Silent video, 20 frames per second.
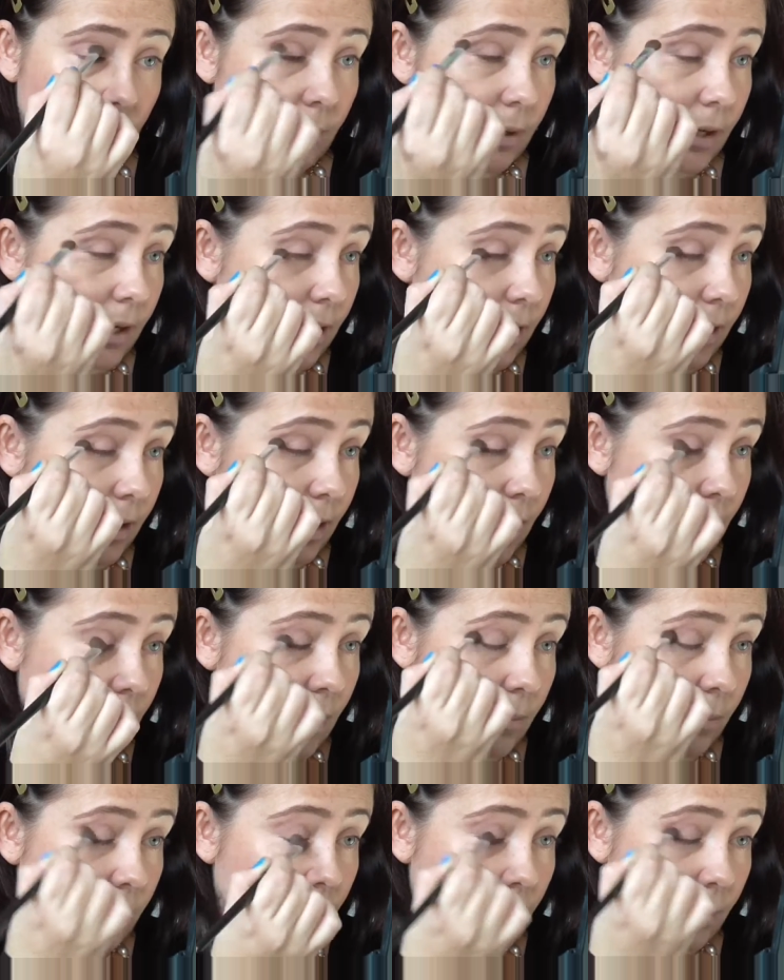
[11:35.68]
Blending
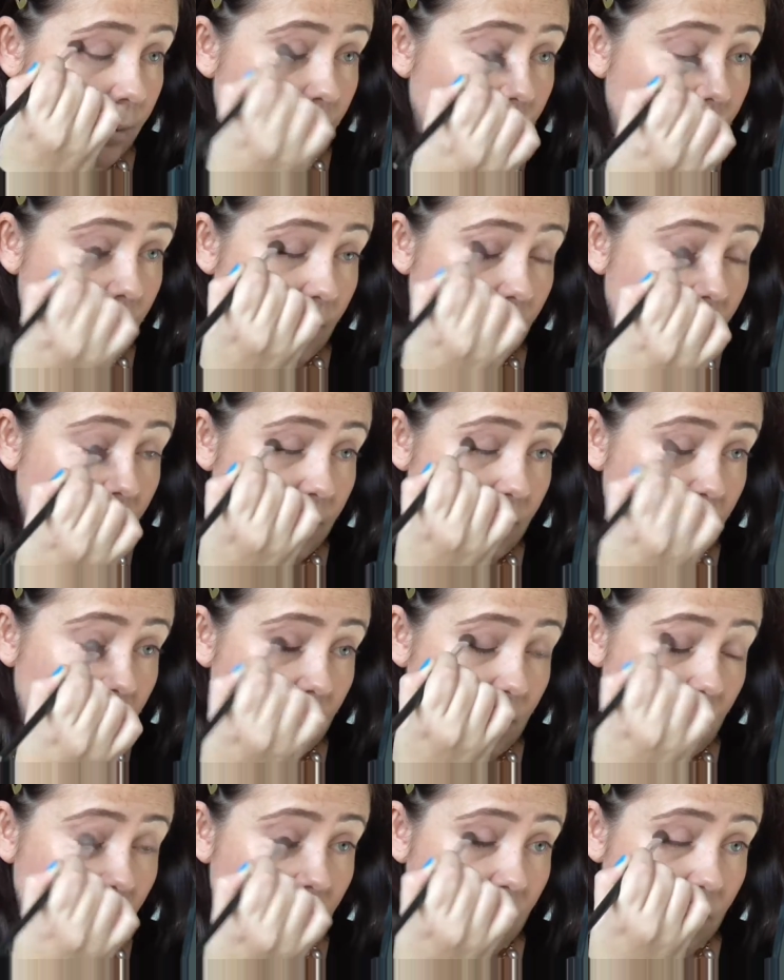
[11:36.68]
up and then
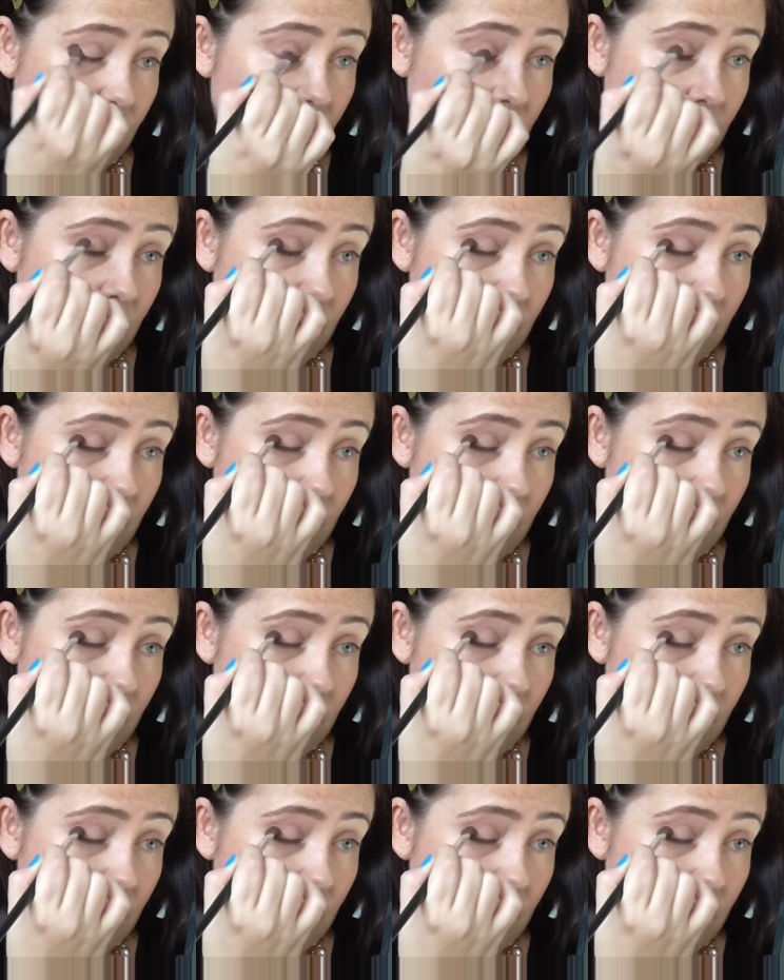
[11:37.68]
along.